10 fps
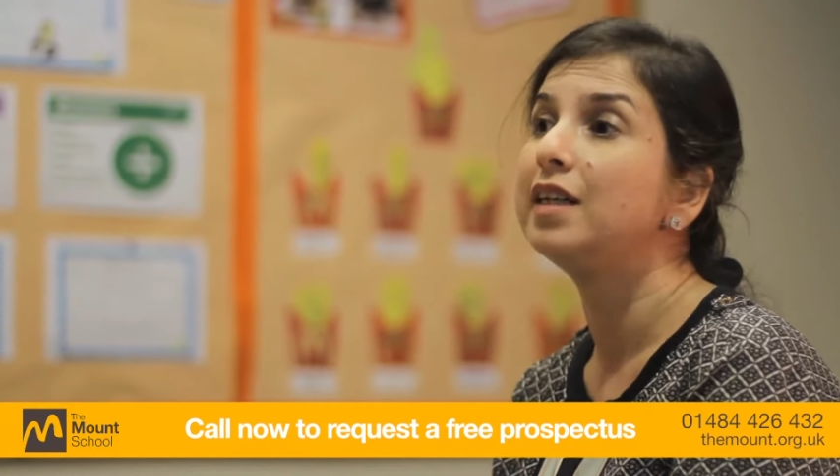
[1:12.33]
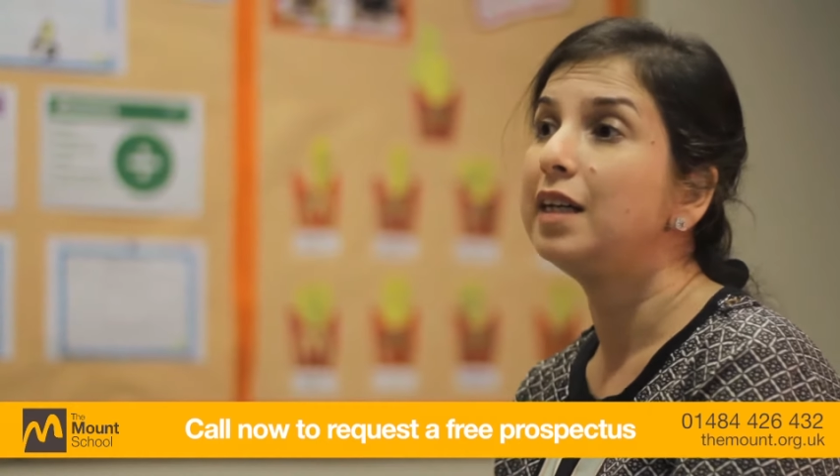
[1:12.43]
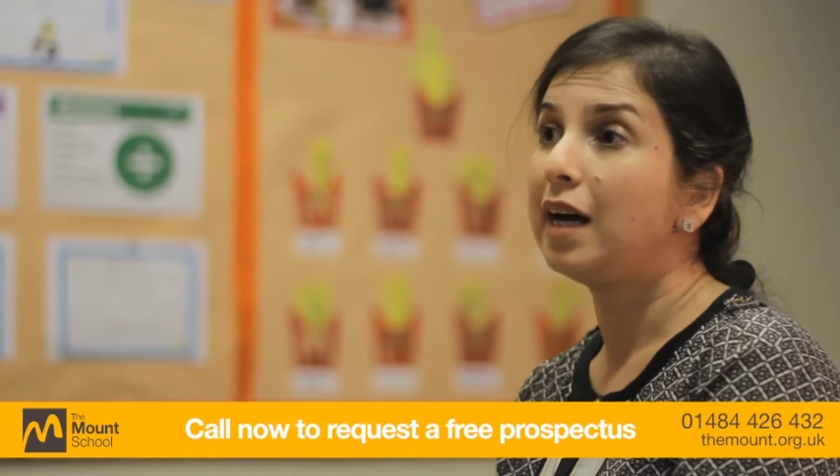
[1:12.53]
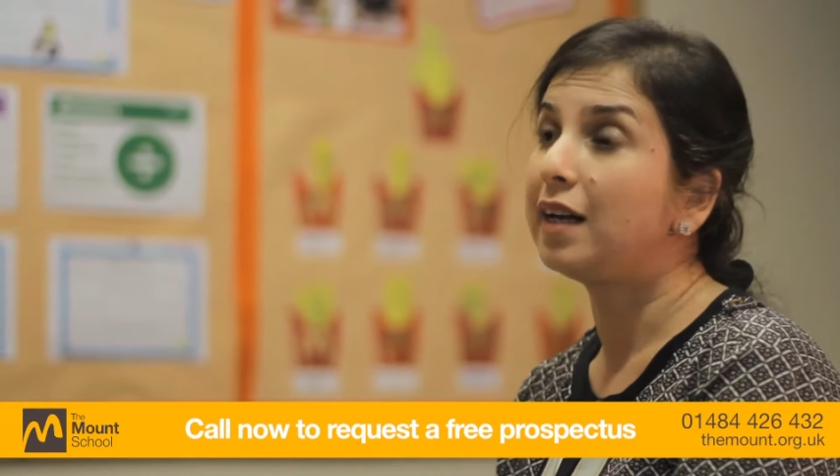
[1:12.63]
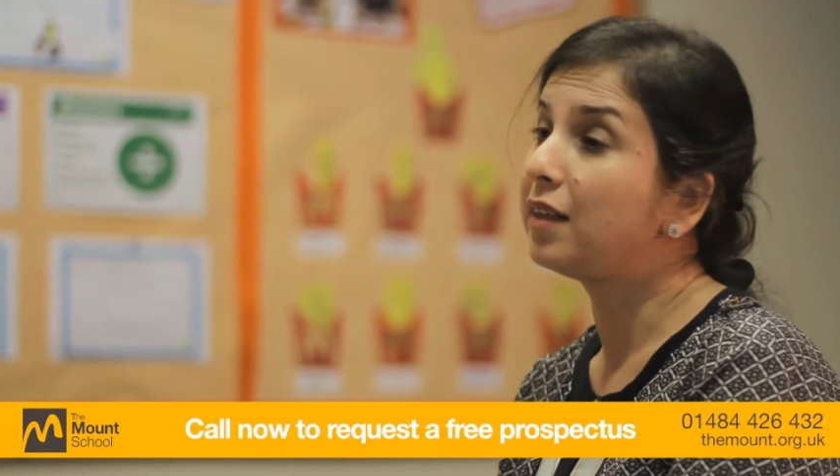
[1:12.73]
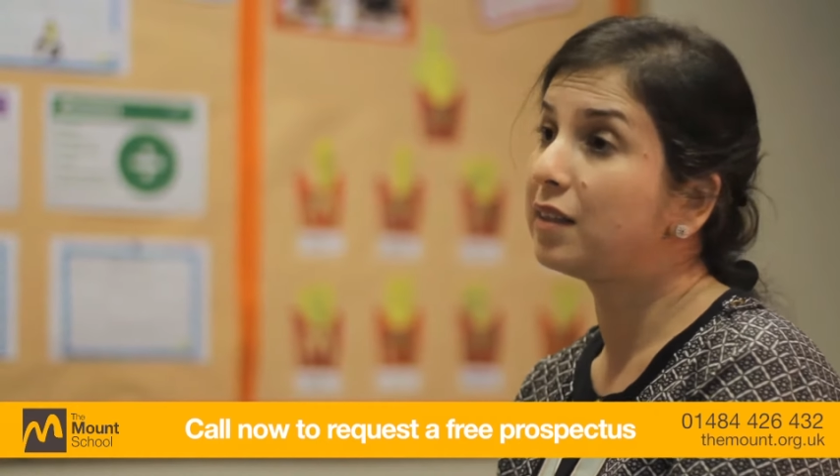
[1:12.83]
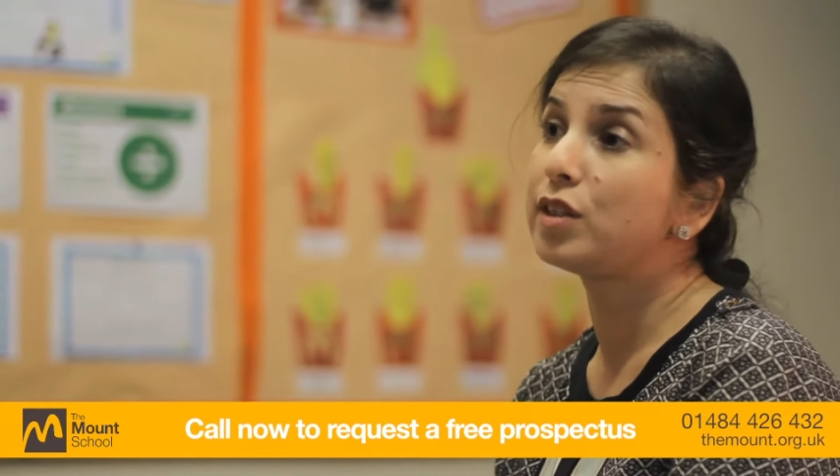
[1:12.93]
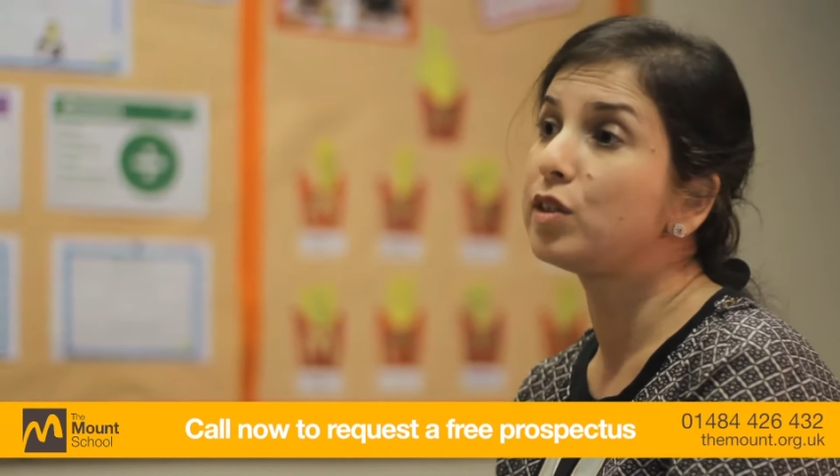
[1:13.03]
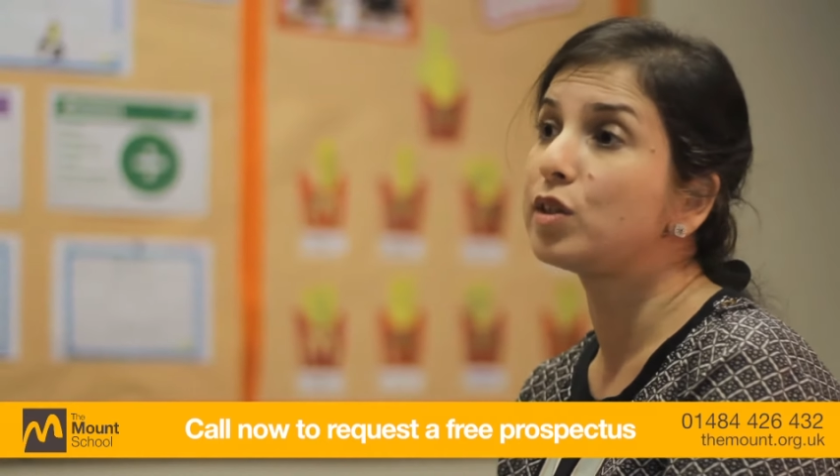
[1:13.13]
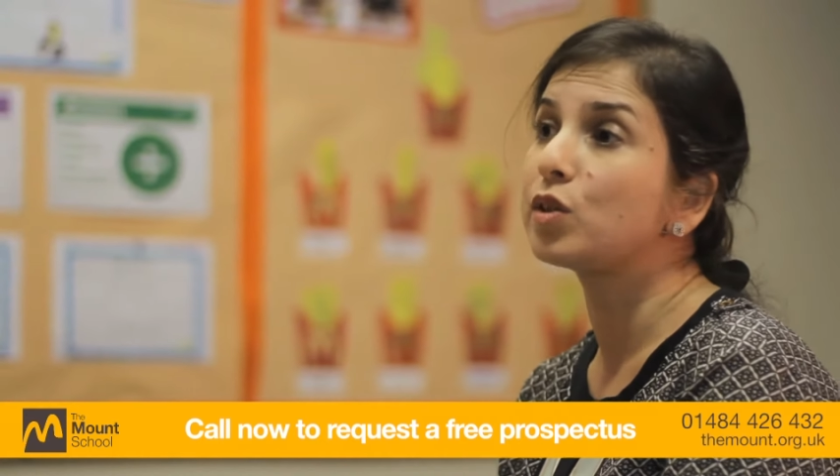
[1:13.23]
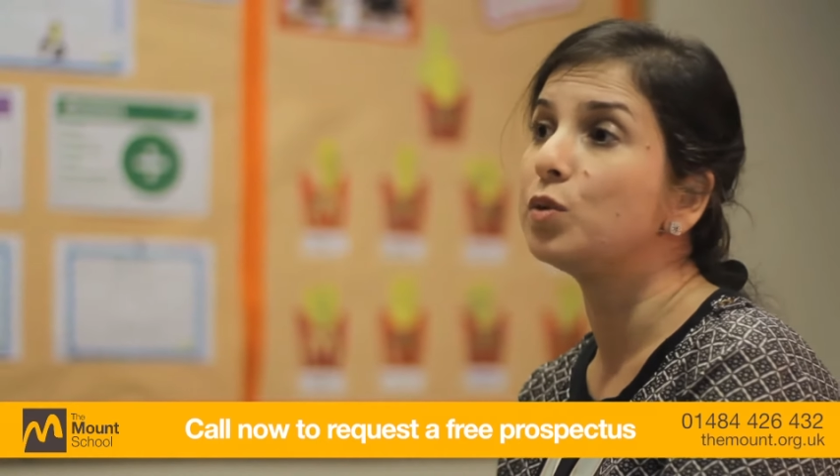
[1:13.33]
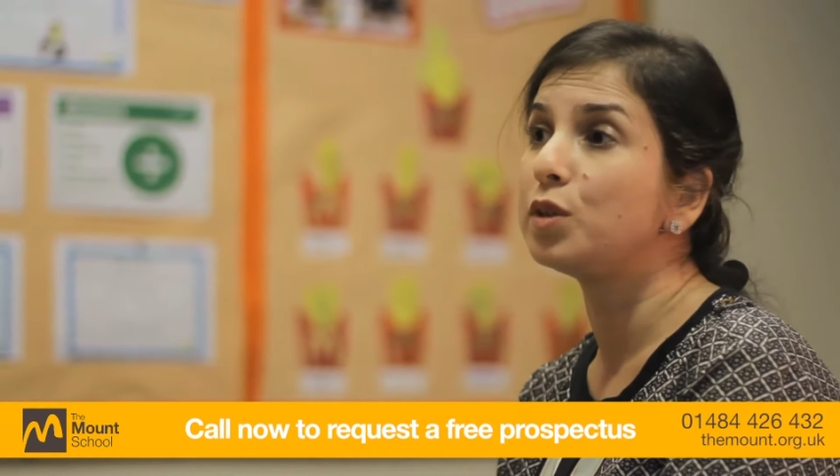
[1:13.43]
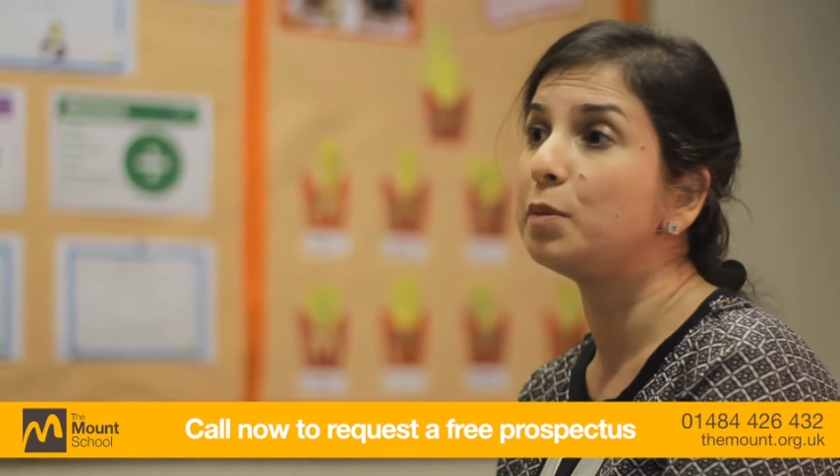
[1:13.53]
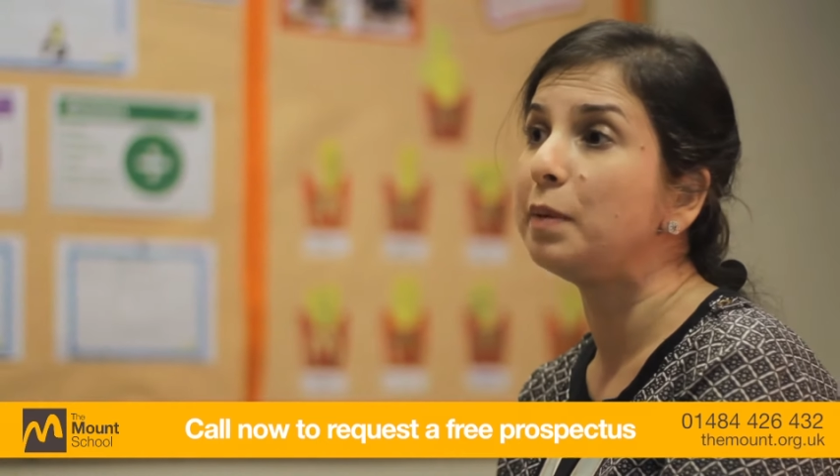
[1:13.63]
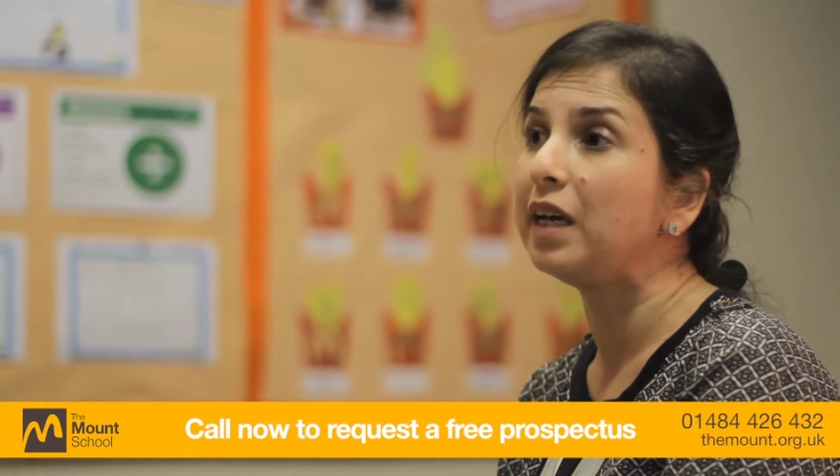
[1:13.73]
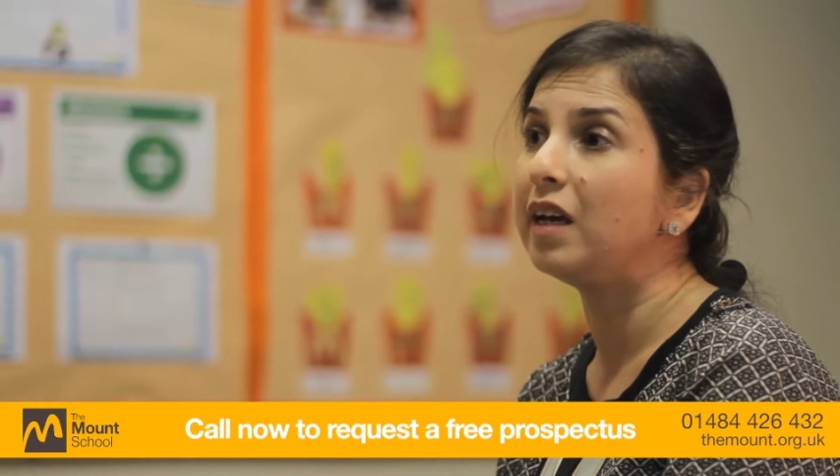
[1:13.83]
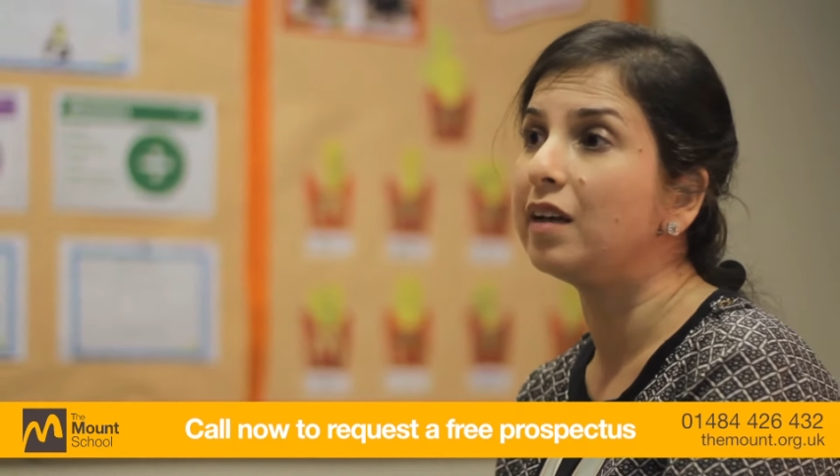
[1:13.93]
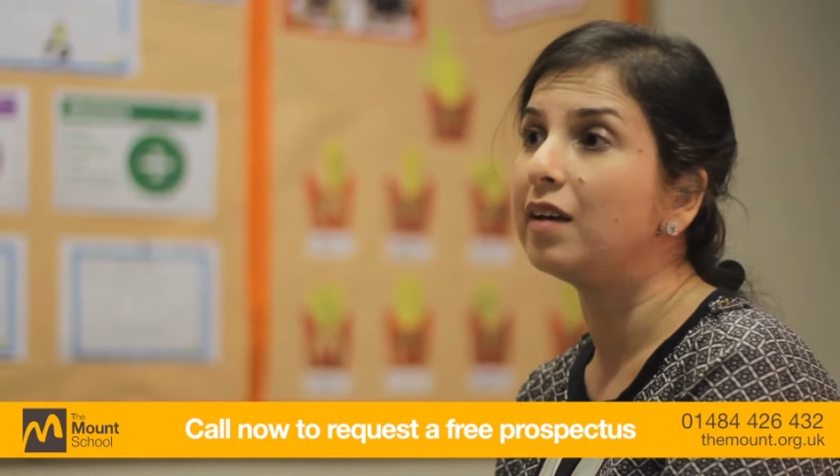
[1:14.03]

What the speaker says: I think this is a school to be in.